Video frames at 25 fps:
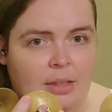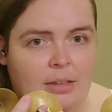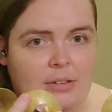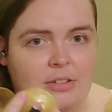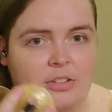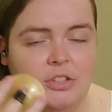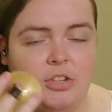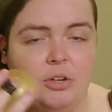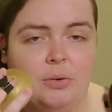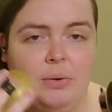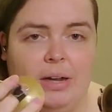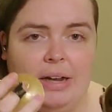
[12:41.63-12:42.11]

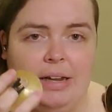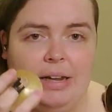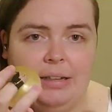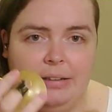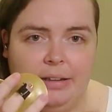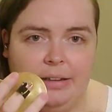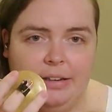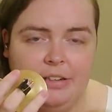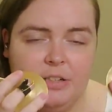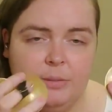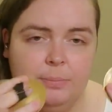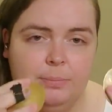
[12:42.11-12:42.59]
So I
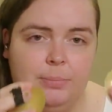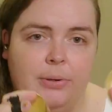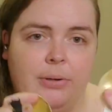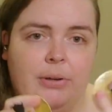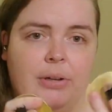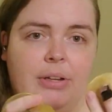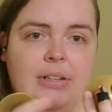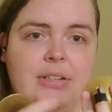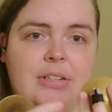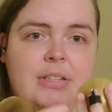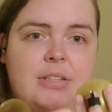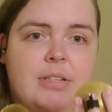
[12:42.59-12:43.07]
like to
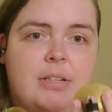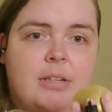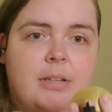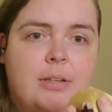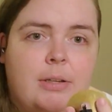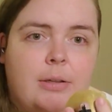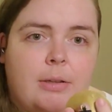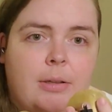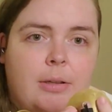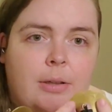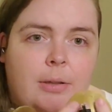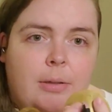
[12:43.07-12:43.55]
put
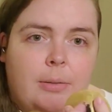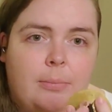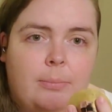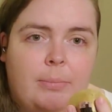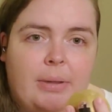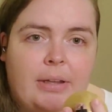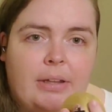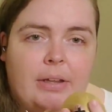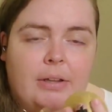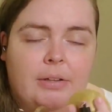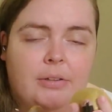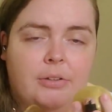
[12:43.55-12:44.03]
my